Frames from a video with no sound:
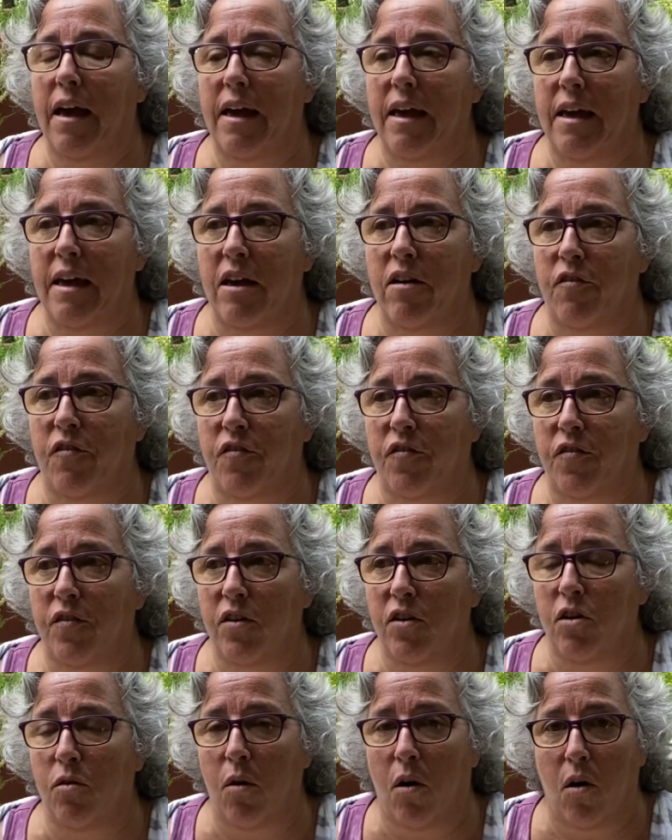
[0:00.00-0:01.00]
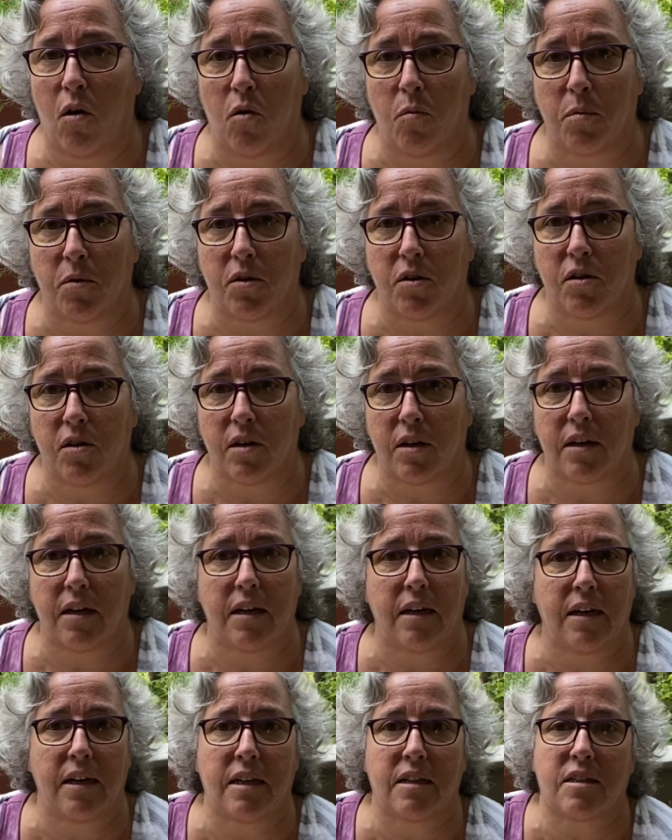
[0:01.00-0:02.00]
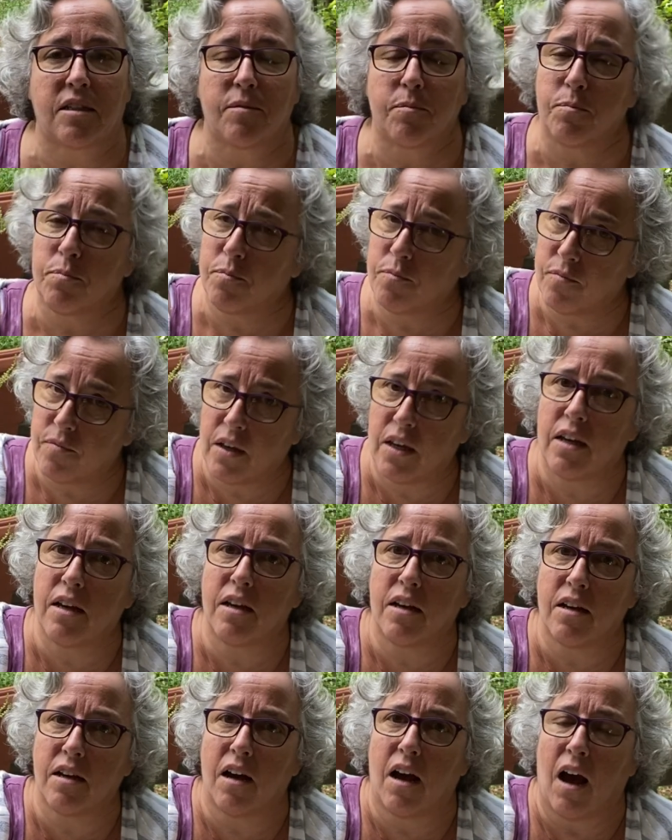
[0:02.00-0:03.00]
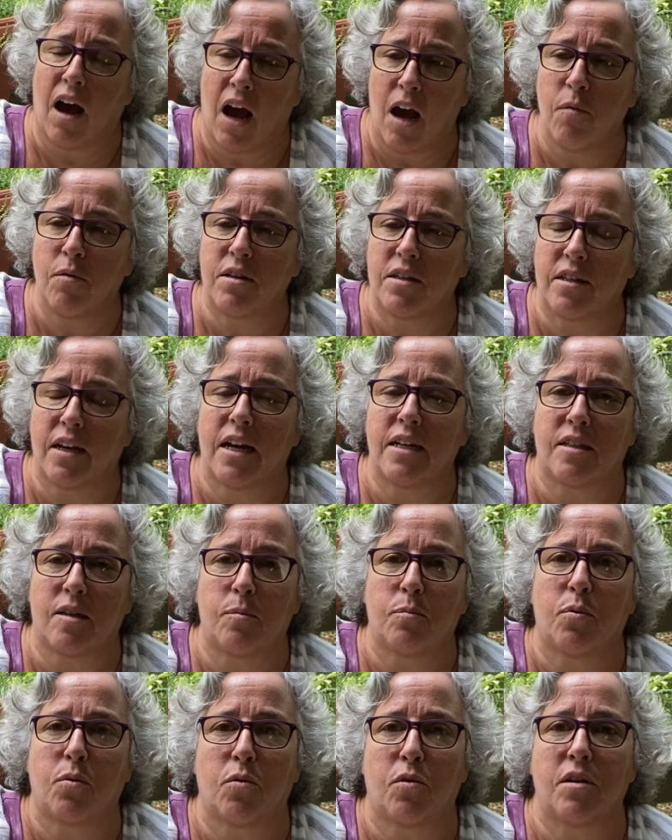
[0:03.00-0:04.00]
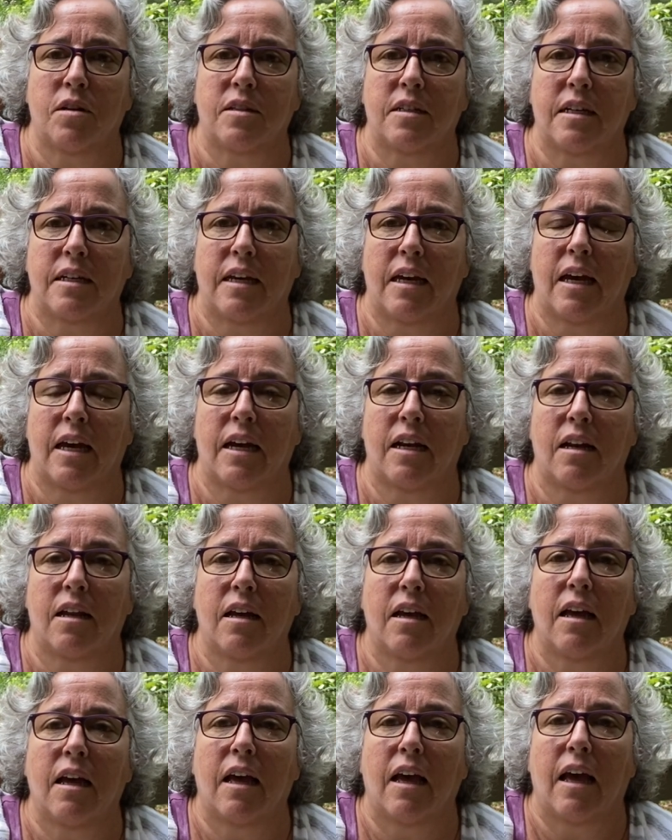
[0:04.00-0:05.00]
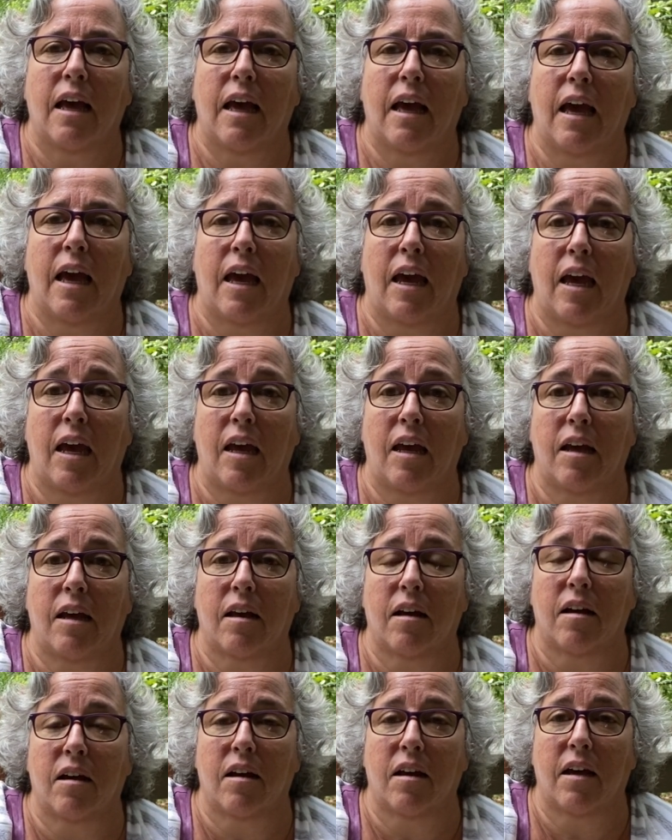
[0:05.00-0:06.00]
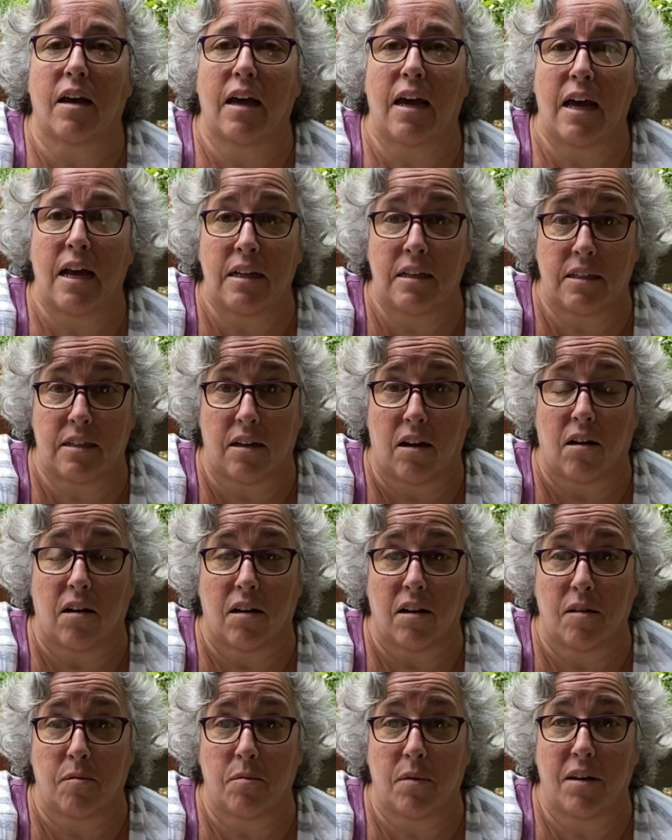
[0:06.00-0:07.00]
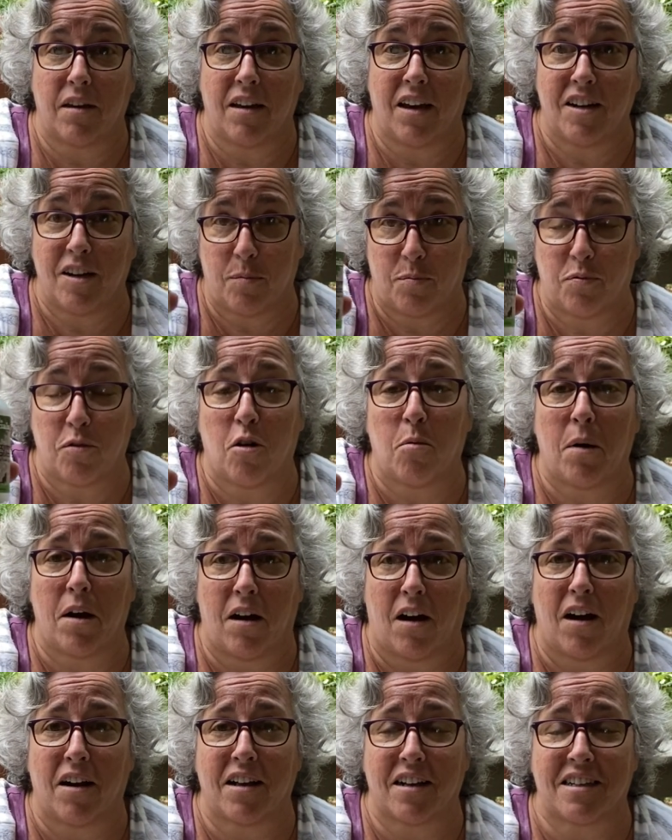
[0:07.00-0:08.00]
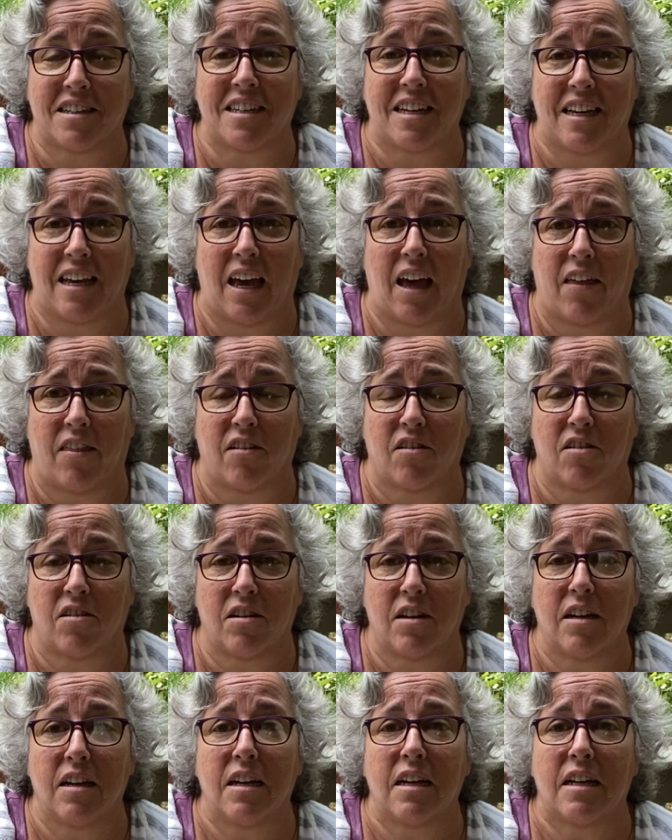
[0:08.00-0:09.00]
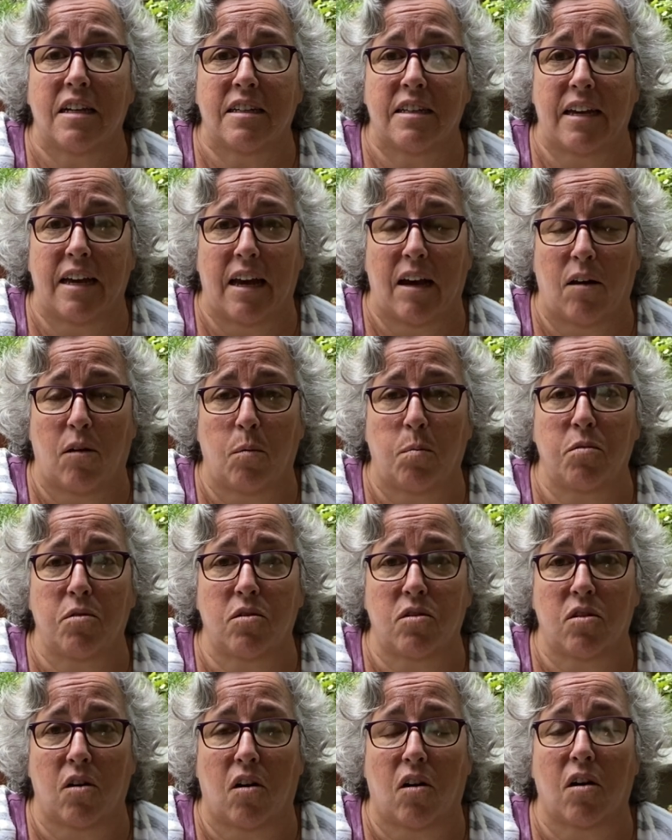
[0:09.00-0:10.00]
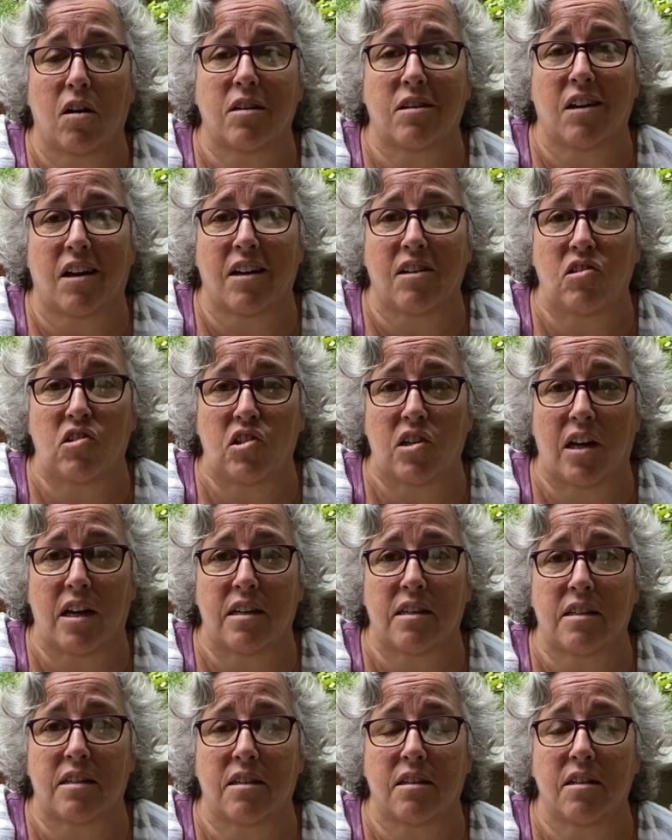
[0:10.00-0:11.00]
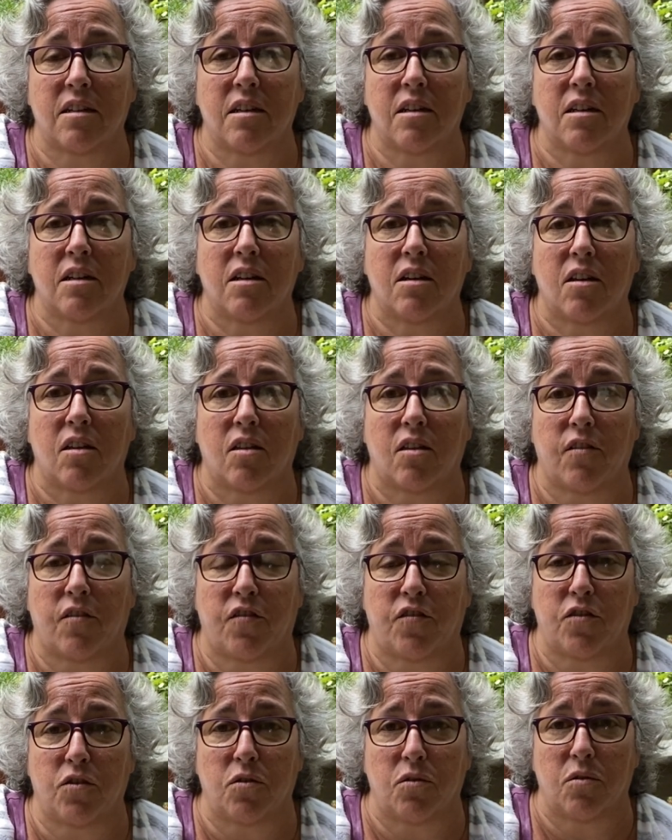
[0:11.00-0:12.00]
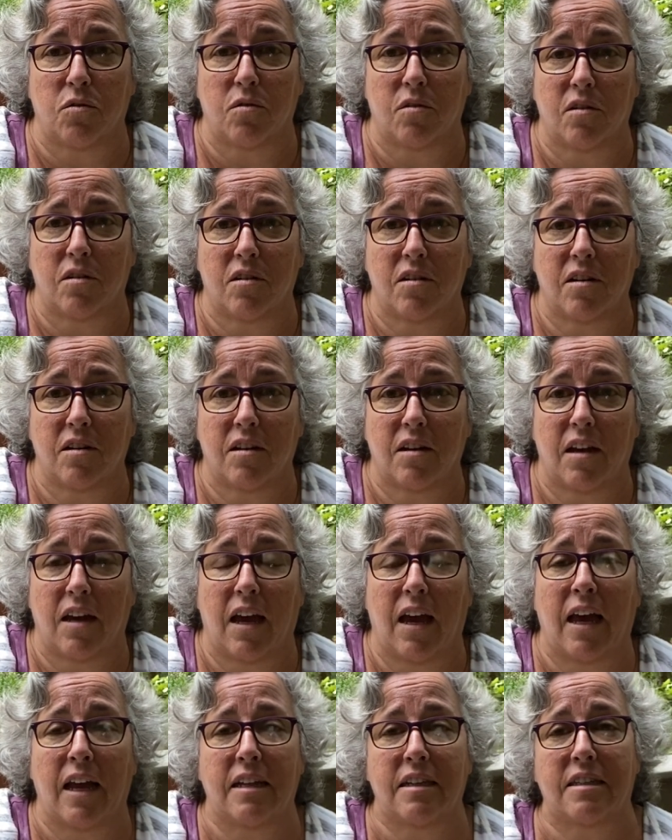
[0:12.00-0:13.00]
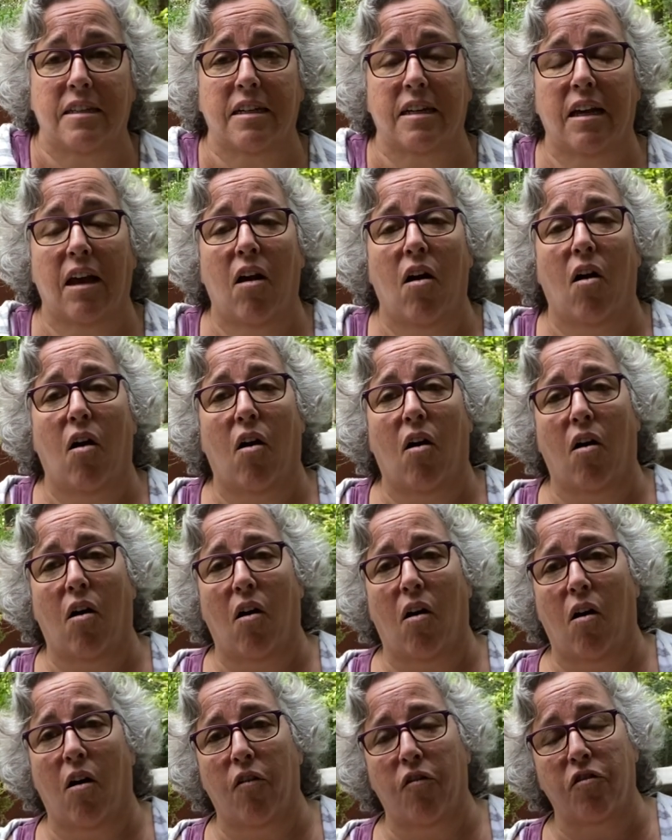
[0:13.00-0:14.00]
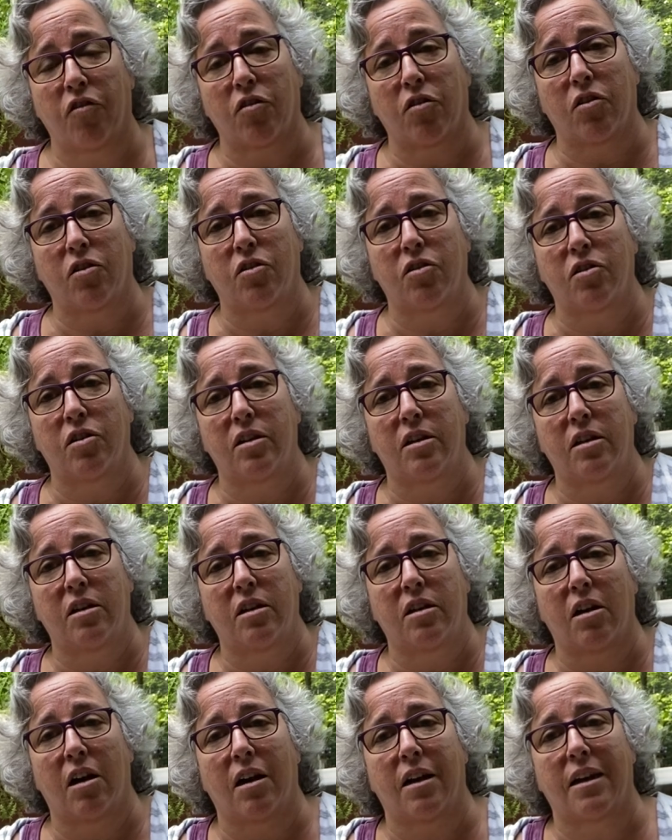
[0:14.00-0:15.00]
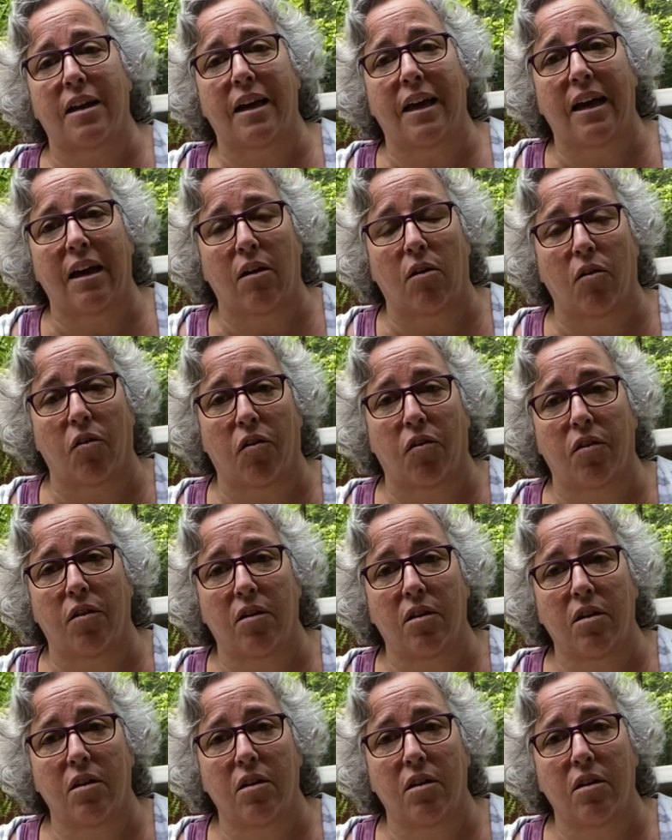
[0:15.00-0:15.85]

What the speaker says: If you home cook, I would say it's important to get a enzyme and a probiotic together to help your dog digest the food and to offer good gut health